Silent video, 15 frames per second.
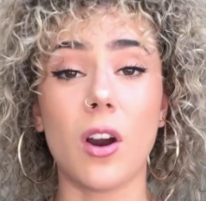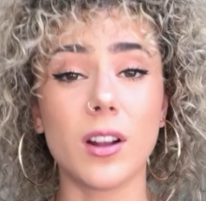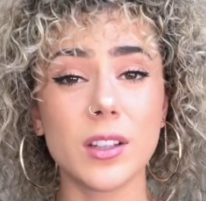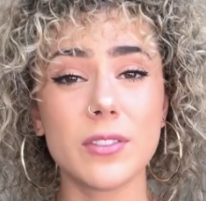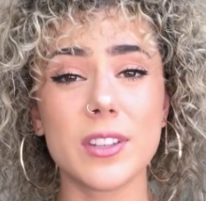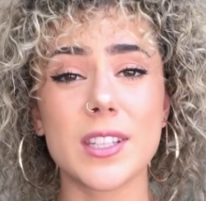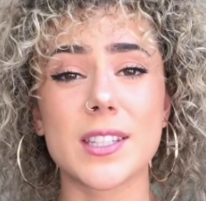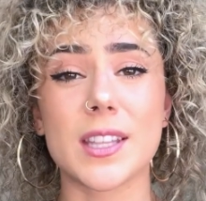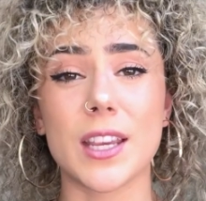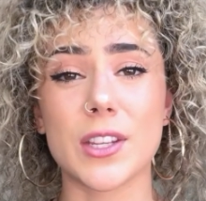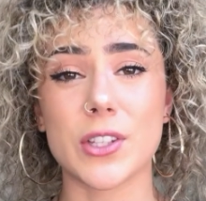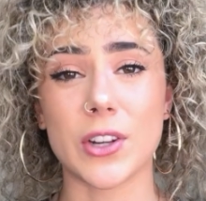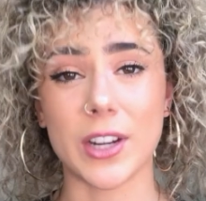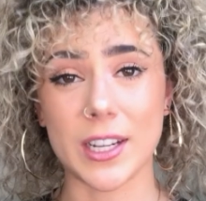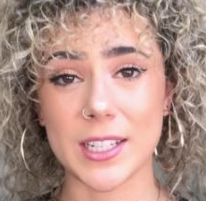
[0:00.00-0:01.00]
All of these
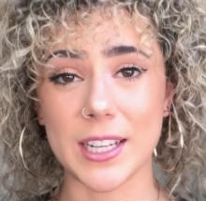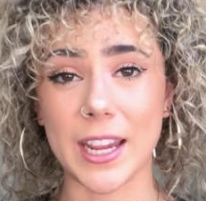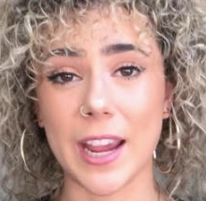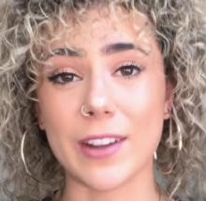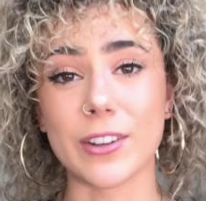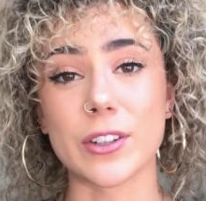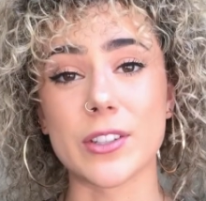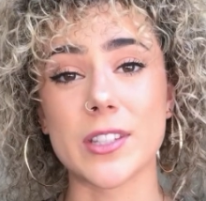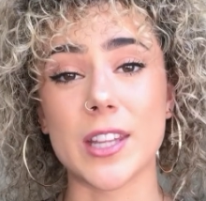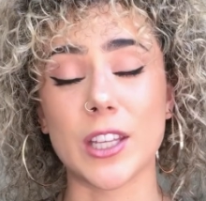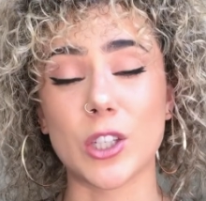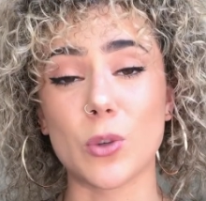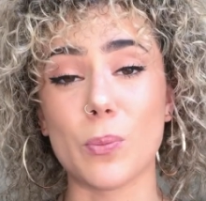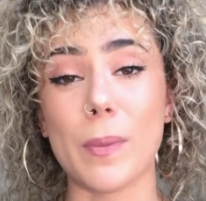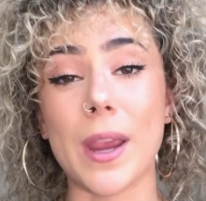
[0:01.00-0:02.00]
things are indicators that
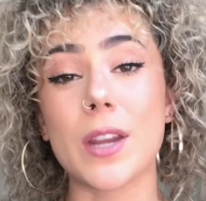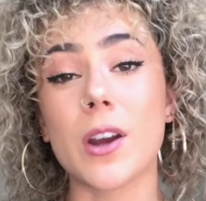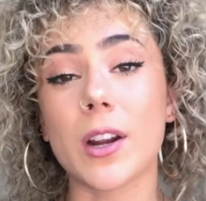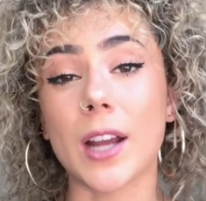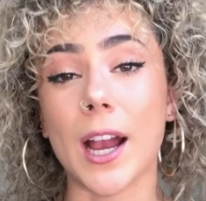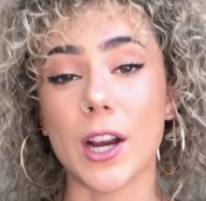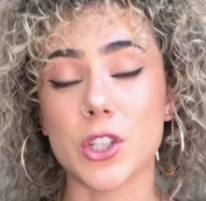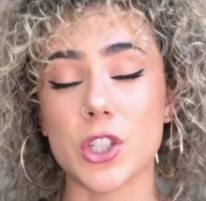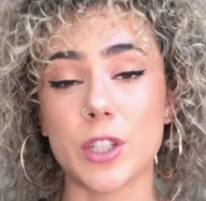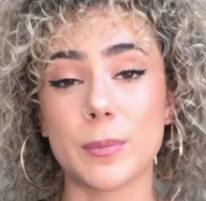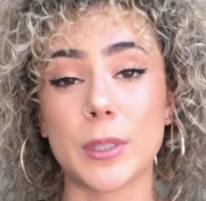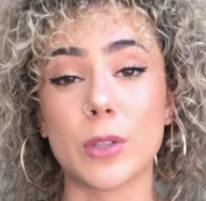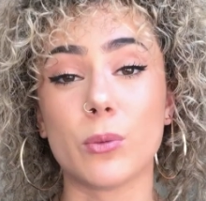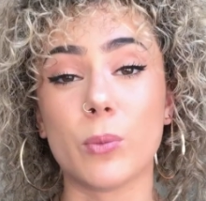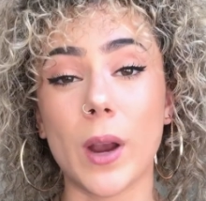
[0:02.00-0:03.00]
you may not actually
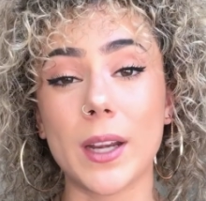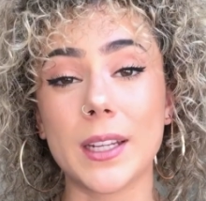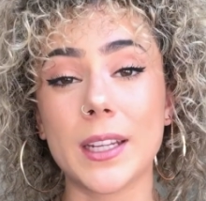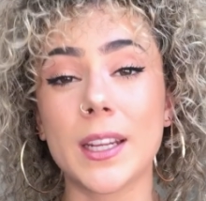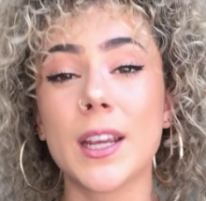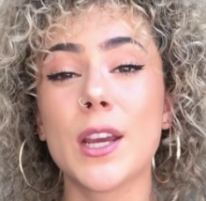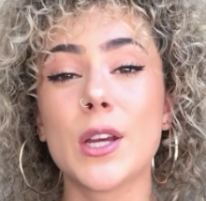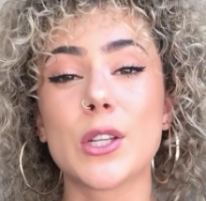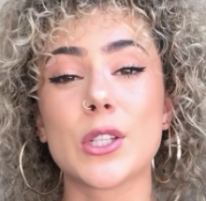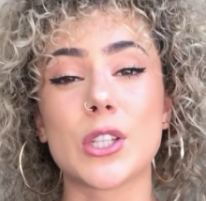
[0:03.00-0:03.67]
be ready